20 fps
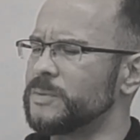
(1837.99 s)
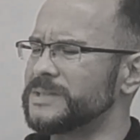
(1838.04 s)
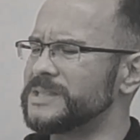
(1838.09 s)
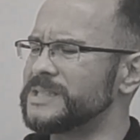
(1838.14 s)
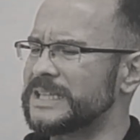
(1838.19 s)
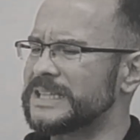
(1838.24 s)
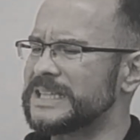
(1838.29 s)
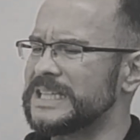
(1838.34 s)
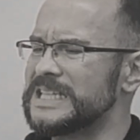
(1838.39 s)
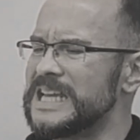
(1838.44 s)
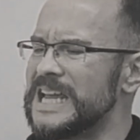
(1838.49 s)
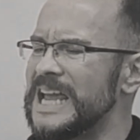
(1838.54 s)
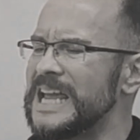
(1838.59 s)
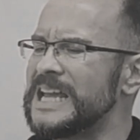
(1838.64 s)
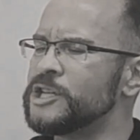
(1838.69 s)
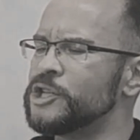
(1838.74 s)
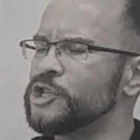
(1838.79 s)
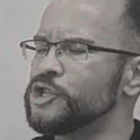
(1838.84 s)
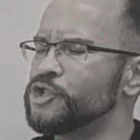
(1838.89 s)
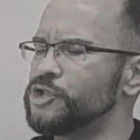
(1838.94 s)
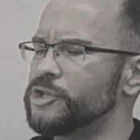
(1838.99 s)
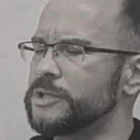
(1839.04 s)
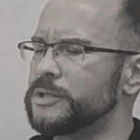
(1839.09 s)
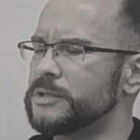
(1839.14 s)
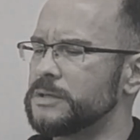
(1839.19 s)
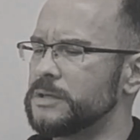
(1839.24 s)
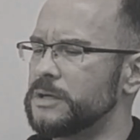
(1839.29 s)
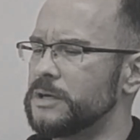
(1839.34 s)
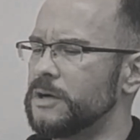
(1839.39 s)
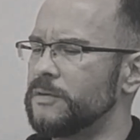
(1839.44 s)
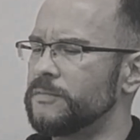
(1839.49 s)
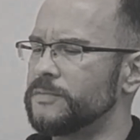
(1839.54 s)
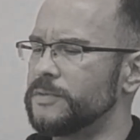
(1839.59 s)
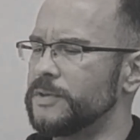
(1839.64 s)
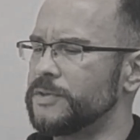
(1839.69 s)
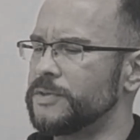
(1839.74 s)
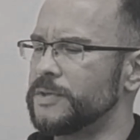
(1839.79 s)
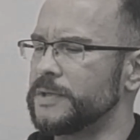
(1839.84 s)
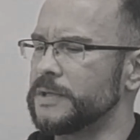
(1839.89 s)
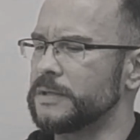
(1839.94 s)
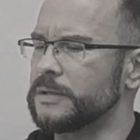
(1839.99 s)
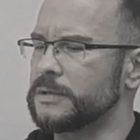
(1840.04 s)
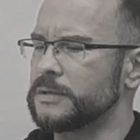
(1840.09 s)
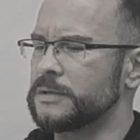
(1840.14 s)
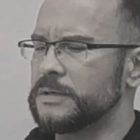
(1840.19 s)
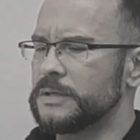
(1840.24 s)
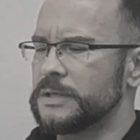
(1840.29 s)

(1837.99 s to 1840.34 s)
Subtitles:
It's like the engine of the thing